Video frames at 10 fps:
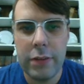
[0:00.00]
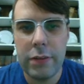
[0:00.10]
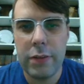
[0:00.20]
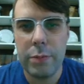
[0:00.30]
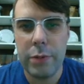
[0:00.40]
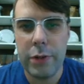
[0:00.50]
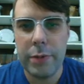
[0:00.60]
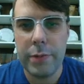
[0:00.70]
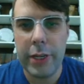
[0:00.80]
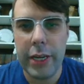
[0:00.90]
start
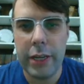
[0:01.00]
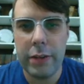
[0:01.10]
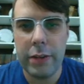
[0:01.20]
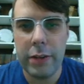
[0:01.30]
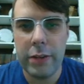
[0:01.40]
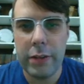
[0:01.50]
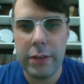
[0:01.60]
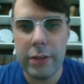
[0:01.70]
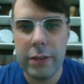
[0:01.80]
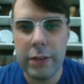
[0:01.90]
putting them together.
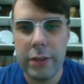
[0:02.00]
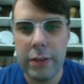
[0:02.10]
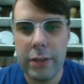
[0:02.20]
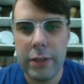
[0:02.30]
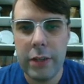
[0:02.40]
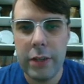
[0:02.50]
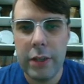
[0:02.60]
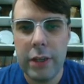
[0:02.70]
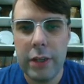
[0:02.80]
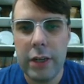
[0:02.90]

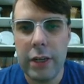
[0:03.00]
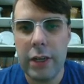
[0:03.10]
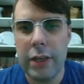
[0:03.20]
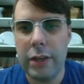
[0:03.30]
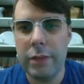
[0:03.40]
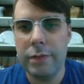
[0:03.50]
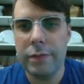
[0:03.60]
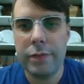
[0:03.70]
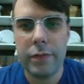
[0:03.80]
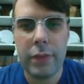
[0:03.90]

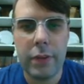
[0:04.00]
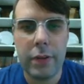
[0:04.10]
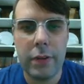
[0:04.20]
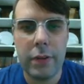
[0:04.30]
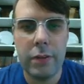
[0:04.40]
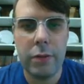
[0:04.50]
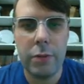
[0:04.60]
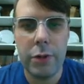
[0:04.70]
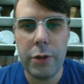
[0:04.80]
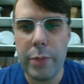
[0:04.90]
Um, and so
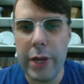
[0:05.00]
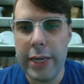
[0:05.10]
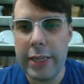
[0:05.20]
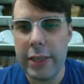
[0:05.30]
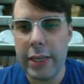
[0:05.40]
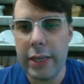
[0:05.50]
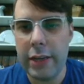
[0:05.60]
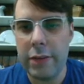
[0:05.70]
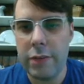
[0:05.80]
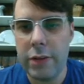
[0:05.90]
when you're making
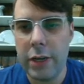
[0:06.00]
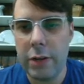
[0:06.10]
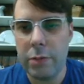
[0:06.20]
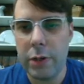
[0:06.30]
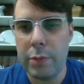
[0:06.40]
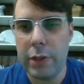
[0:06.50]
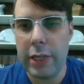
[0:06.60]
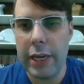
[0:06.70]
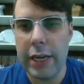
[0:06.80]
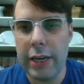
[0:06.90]
these, you kind of want to
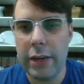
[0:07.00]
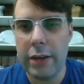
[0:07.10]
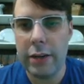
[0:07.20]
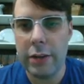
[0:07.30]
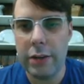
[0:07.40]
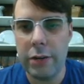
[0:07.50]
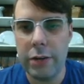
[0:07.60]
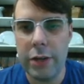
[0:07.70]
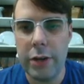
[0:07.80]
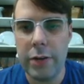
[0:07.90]
plan your
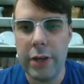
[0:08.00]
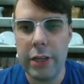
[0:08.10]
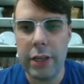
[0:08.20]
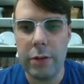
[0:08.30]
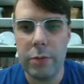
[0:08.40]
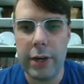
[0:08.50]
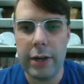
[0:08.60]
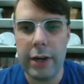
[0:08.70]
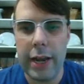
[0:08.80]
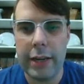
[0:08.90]
unit, like what
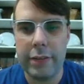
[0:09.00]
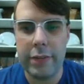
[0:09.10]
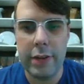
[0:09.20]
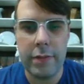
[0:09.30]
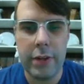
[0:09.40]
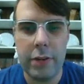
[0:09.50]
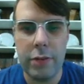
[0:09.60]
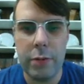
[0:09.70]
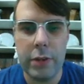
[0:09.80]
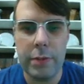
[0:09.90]
activities
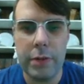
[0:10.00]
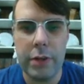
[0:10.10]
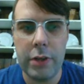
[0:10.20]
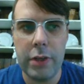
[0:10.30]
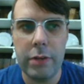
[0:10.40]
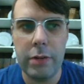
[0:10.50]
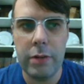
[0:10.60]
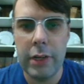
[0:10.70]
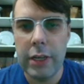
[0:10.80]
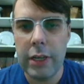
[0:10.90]
you want them to do.
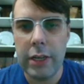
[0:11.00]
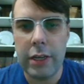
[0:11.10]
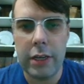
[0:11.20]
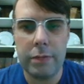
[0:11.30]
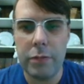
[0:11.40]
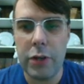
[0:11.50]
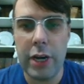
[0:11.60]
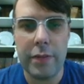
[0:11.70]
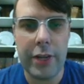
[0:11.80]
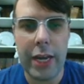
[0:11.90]
Um, you can
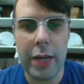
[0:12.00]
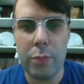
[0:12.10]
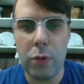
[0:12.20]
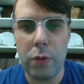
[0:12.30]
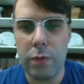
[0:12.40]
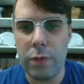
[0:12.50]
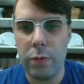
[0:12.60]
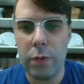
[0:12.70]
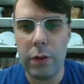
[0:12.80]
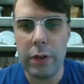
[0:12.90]
have a game board
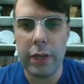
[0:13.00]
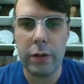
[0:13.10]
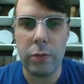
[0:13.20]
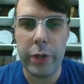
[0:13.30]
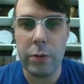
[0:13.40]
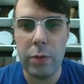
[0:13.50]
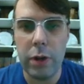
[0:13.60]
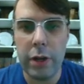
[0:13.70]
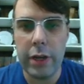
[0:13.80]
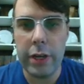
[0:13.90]
for uh, like week
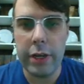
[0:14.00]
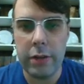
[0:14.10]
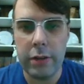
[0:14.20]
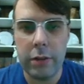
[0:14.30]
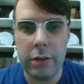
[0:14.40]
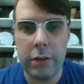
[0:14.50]
one